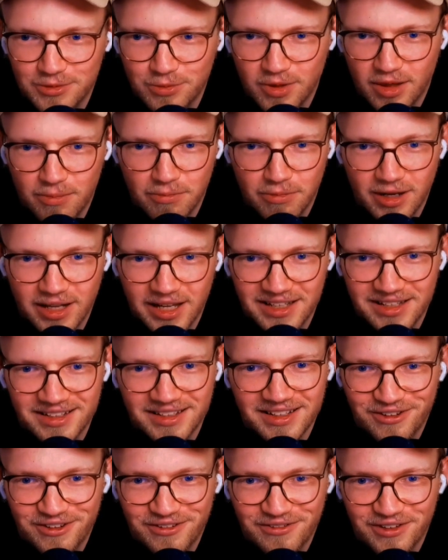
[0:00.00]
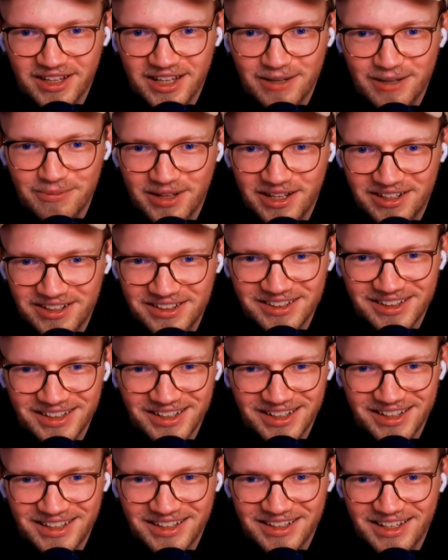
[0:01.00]
Plain for that matter.
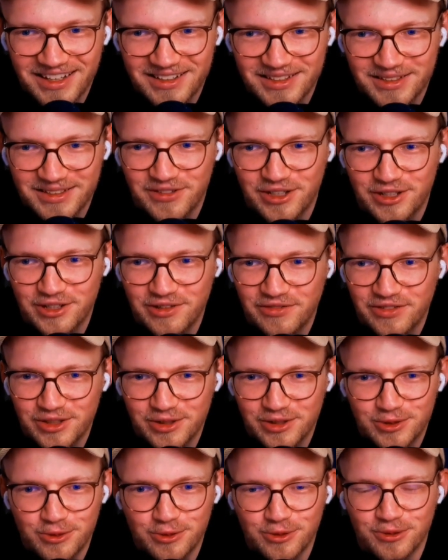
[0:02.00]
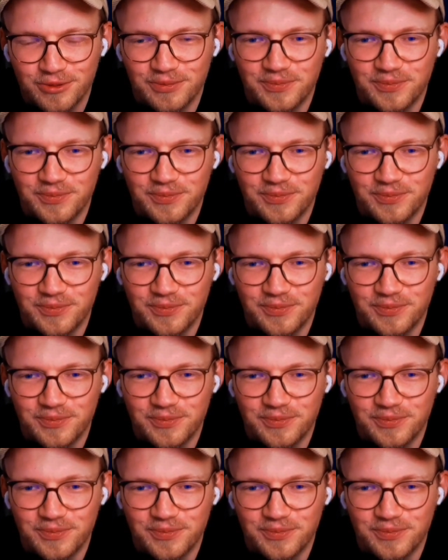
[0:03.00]
That is very, very cool.